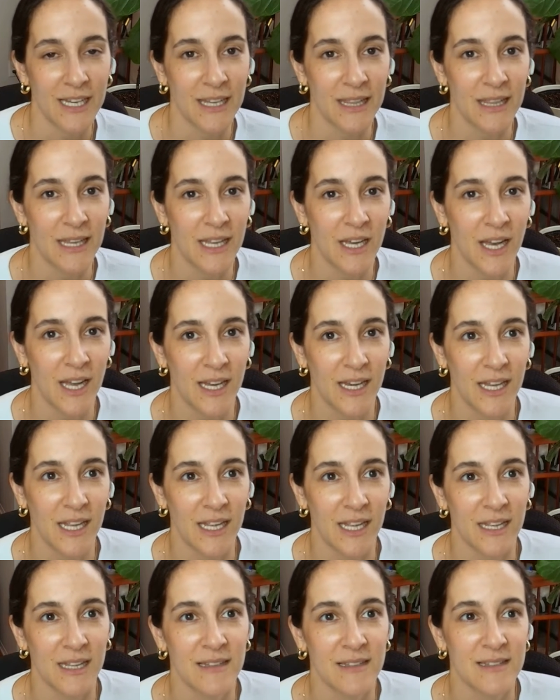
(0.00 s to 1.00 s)
And that
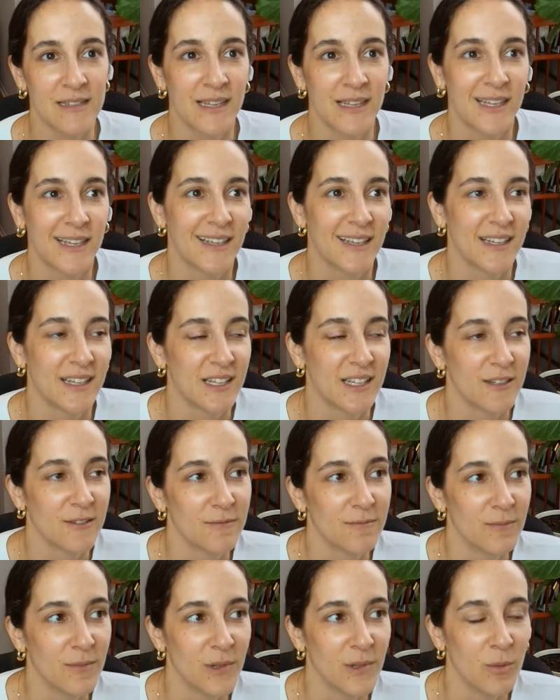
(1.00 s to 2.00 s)
is
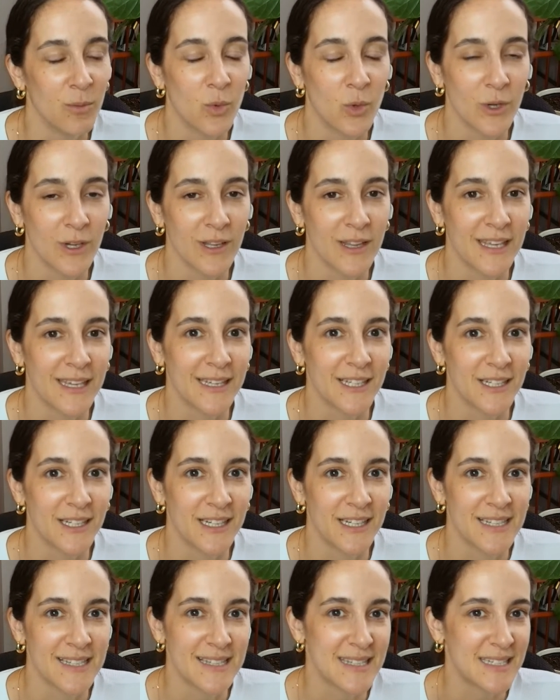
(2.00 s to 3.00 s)
more like
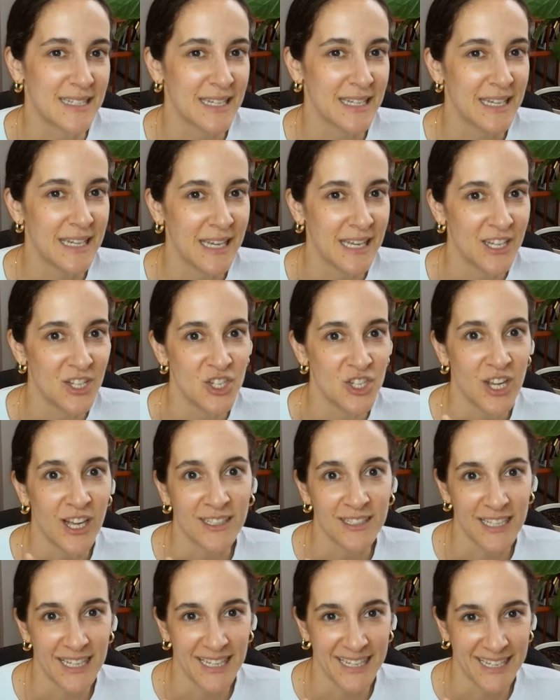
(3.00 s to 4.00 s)
a sticky
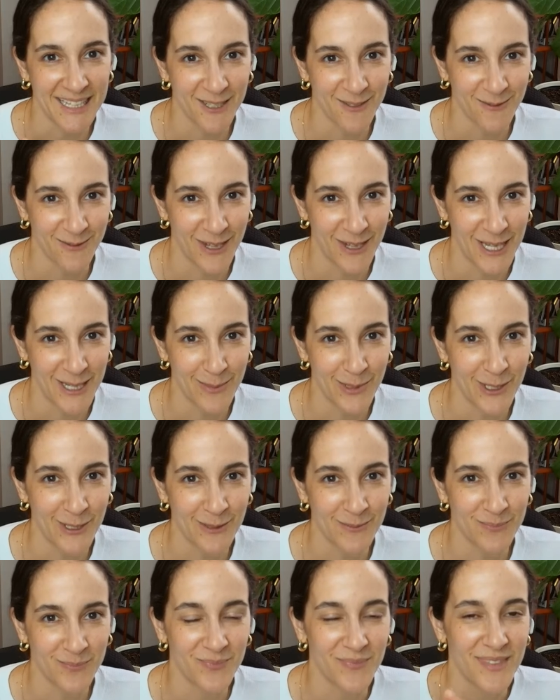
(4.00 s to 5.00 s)
gel-like
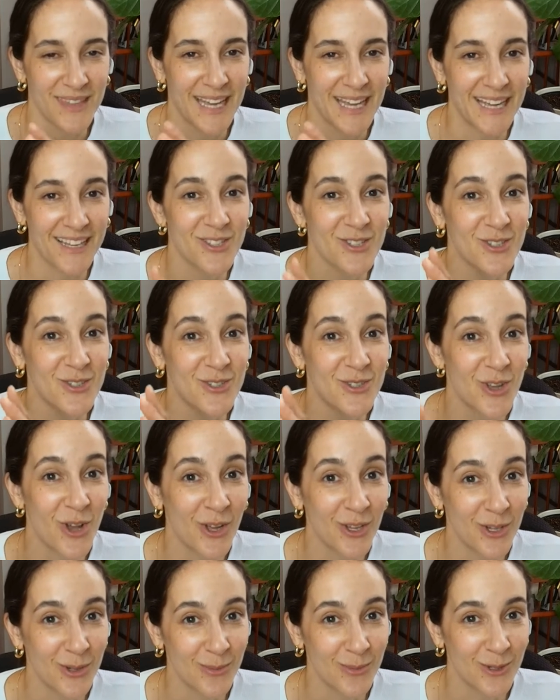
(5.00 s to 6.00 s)
fiber. That
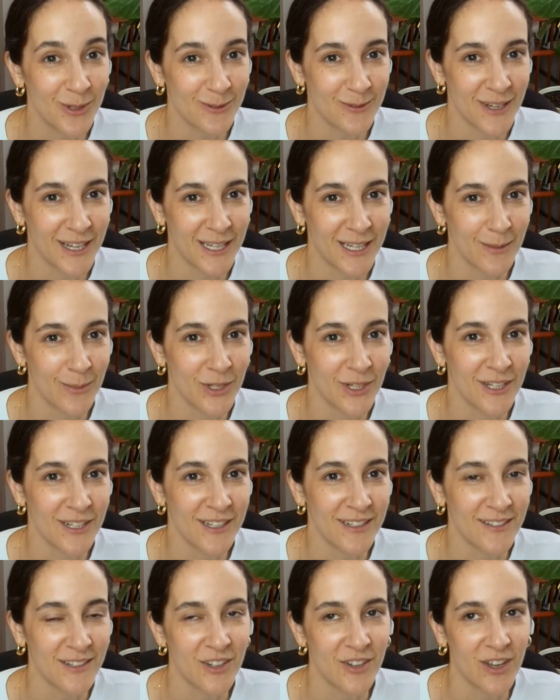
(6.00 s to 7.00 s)
soluble
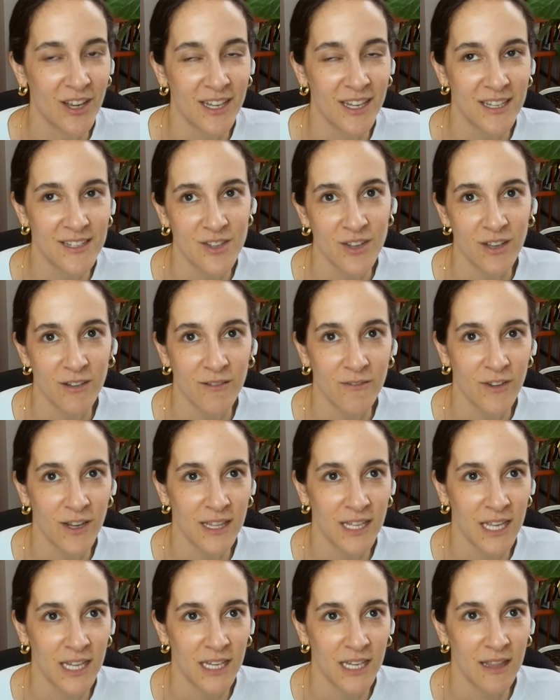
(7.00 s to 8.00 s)
fiber, I guess you can
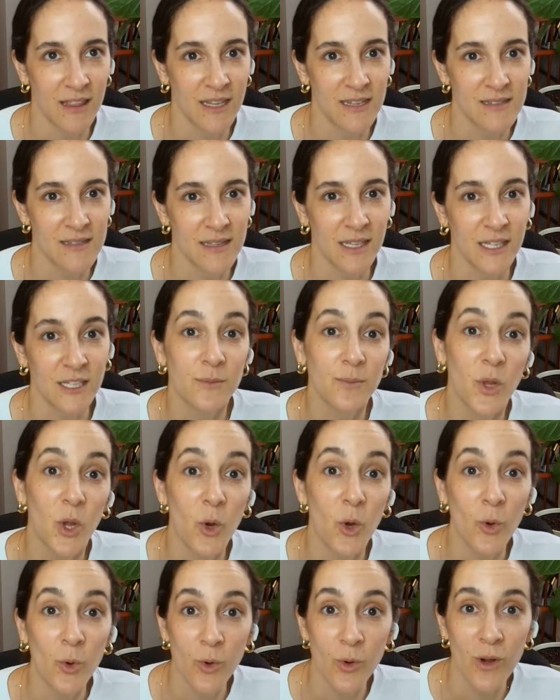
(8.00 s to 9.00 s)
find that in things like
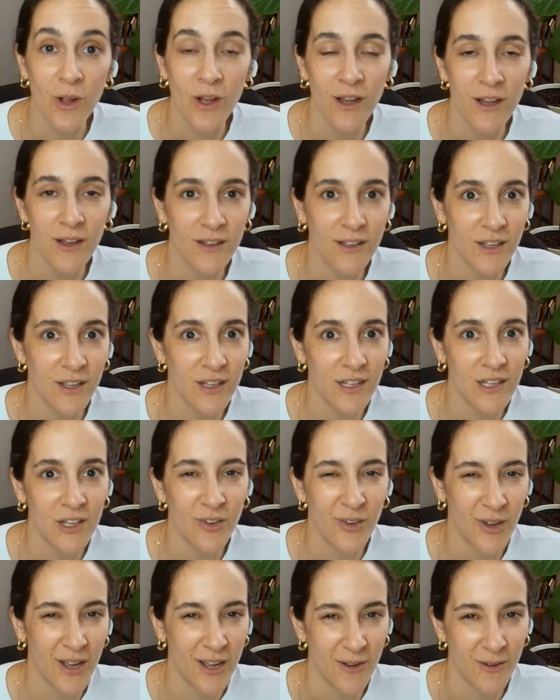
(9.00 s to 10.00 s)
okra.
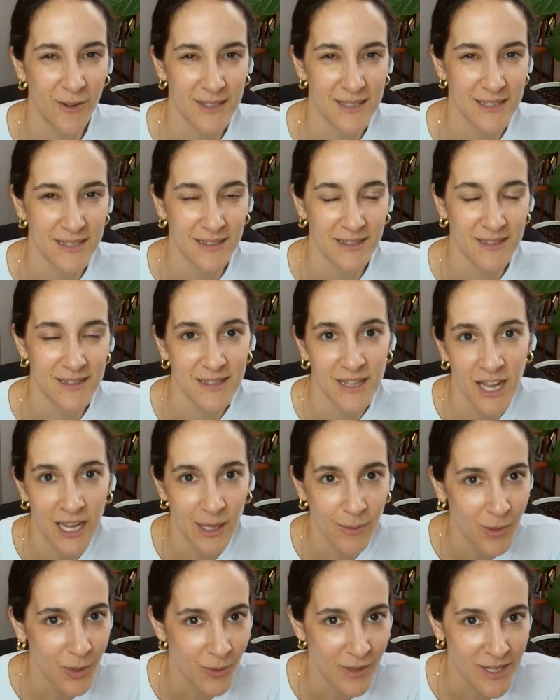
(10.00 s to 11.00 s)
You know how it's
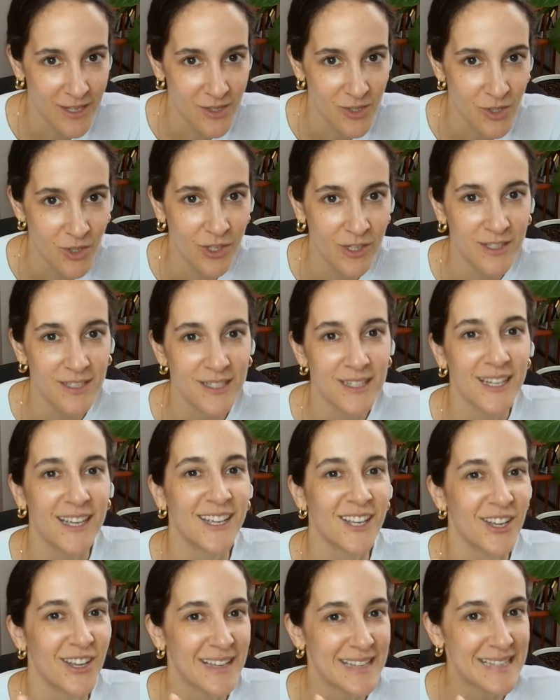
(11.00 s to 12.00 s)
slimy when it's cooked.
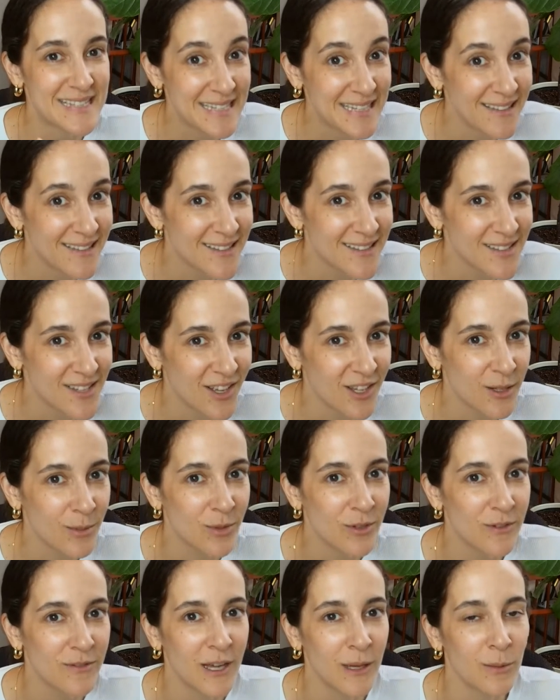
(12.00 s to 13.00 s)
You can see the
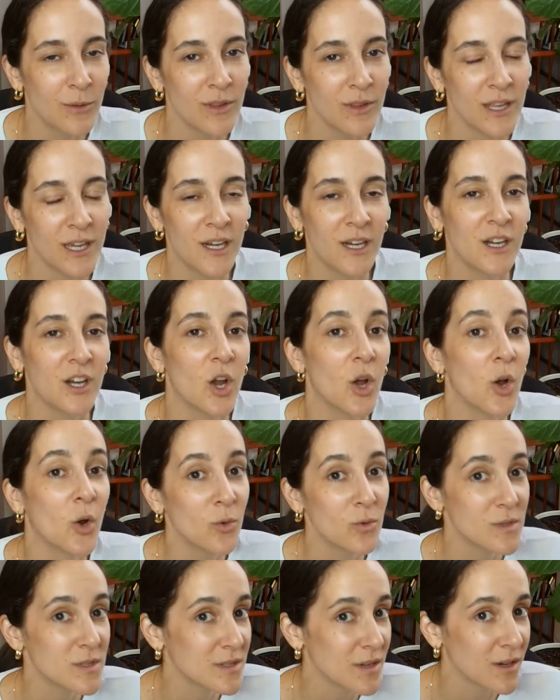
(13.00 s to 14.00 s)
soluble fiber there.
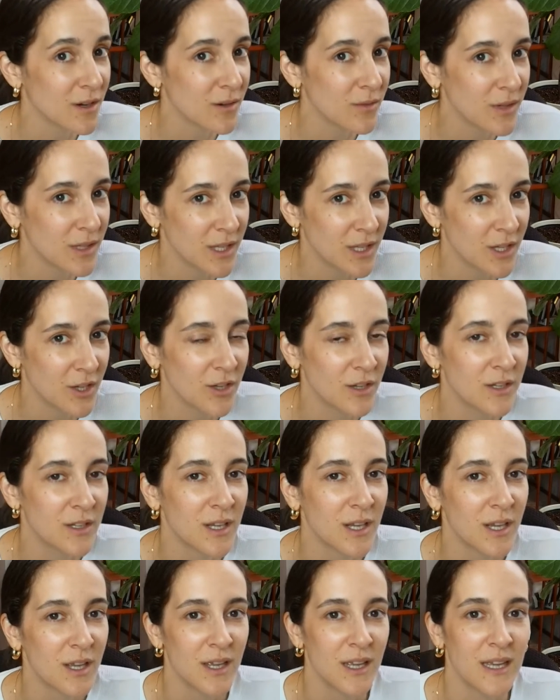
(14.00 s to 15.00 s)
Oats are a really
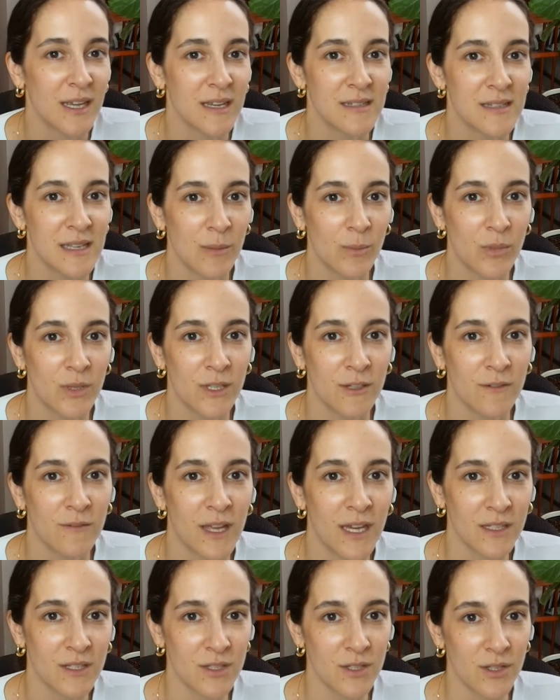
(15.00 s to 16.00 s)
good example of
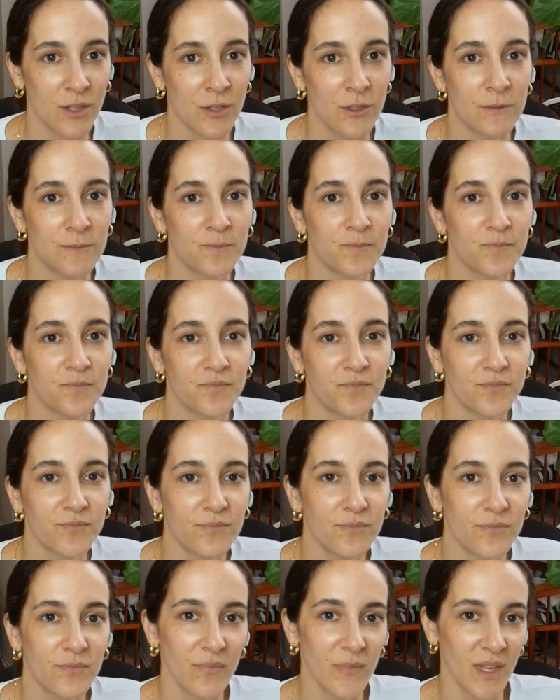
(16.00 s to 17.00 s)
that too.
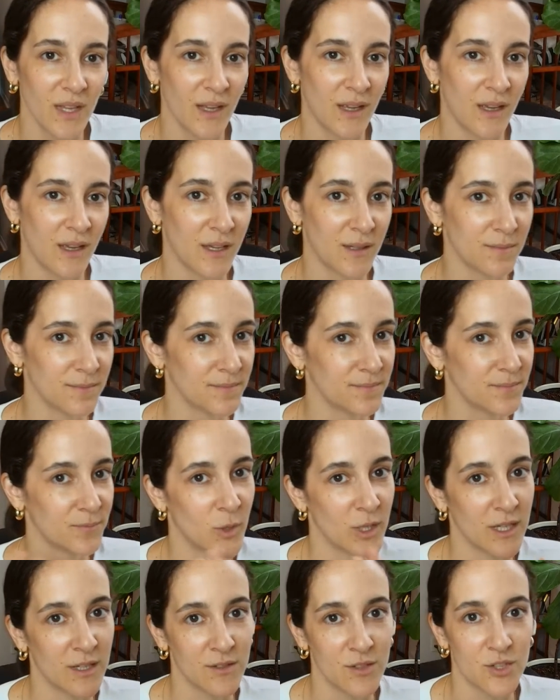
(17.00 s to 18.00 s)

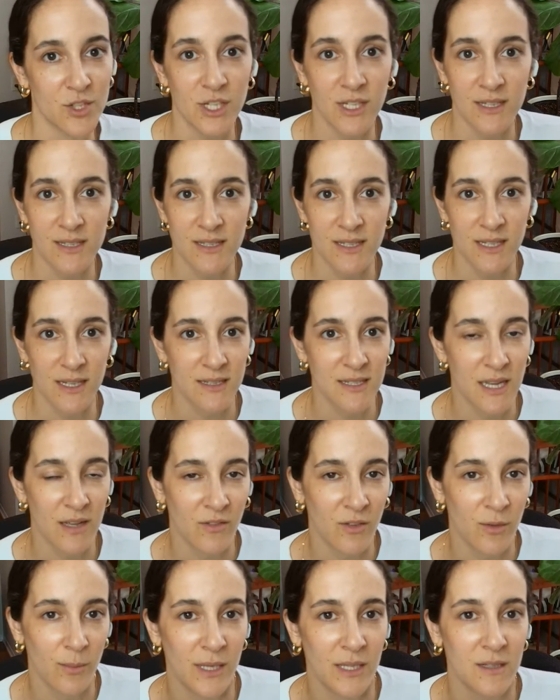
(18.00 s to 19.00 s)
What else? Chia seeds
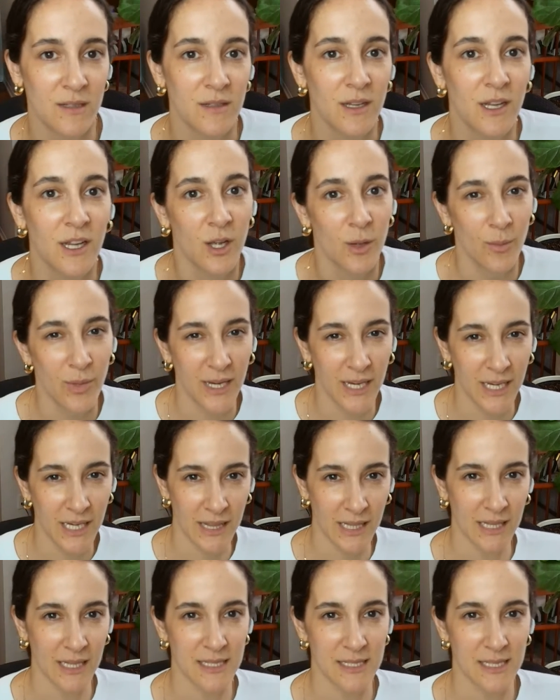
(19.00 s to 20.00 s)
have a bit. But
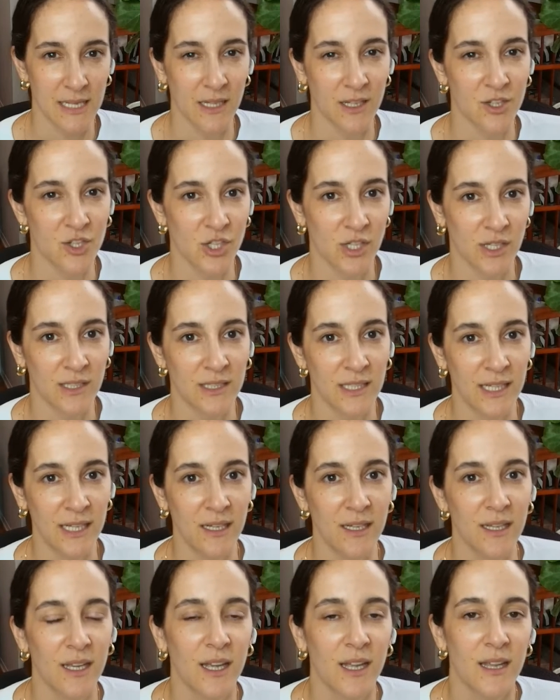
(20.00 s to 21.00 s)
anything that's like a
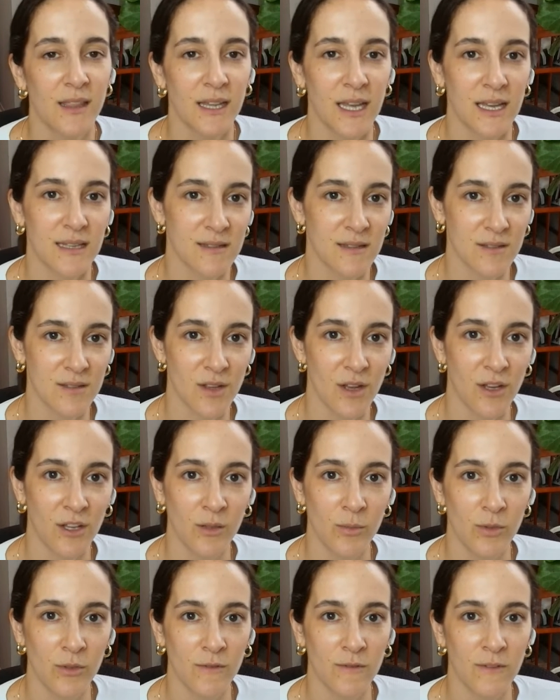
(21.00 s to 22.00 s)
gel-like, that's the
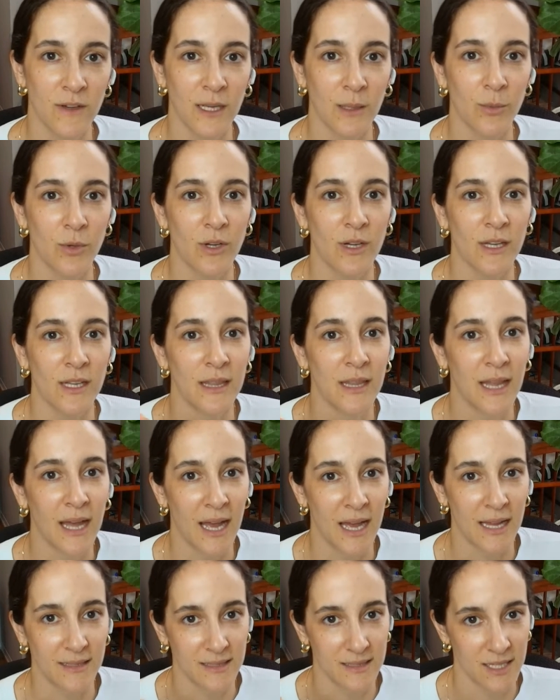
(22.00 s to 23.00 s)
soluble fiber, and
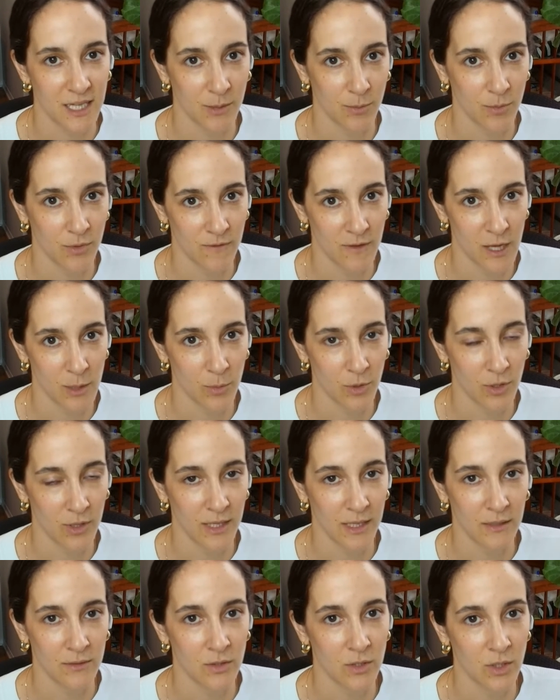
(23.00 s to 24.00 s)
that type of fiber
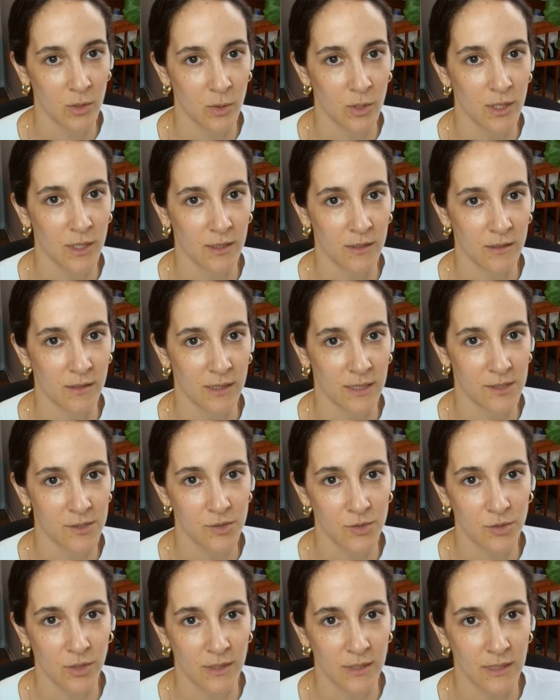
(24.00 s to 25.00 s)
can lower our
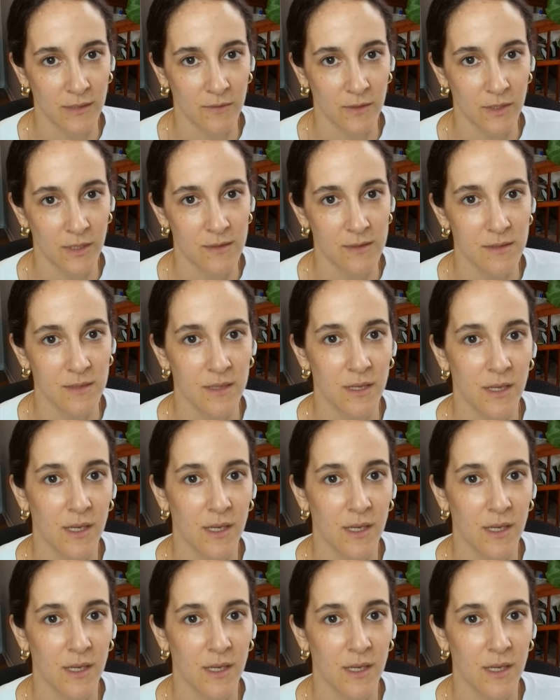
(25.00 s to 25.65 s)
cholesterol levels.